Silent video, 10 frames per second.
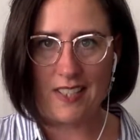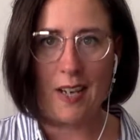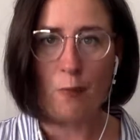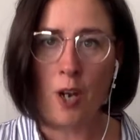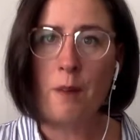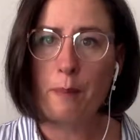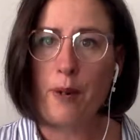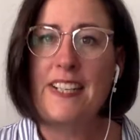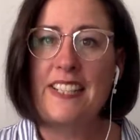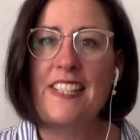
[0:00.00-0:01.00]
And I want to
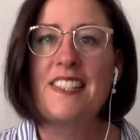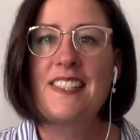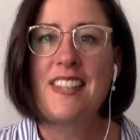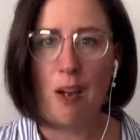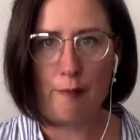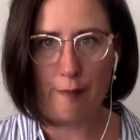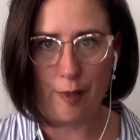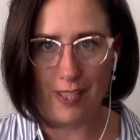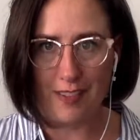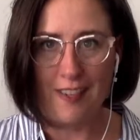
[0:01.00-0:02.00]
break these down
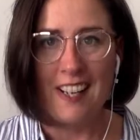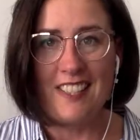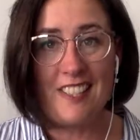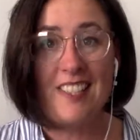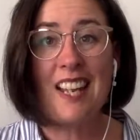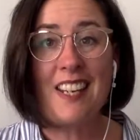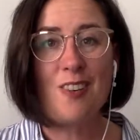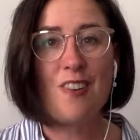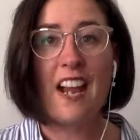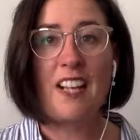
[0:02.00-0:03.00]
for you to set
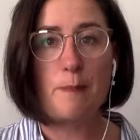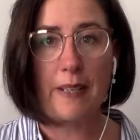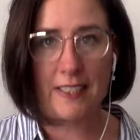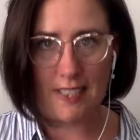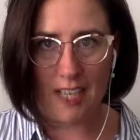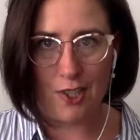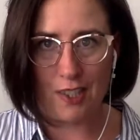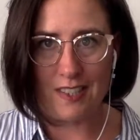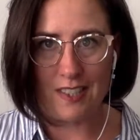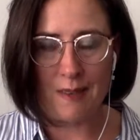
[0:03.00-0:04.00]
your
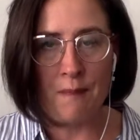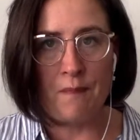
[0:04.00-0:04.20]
expectations.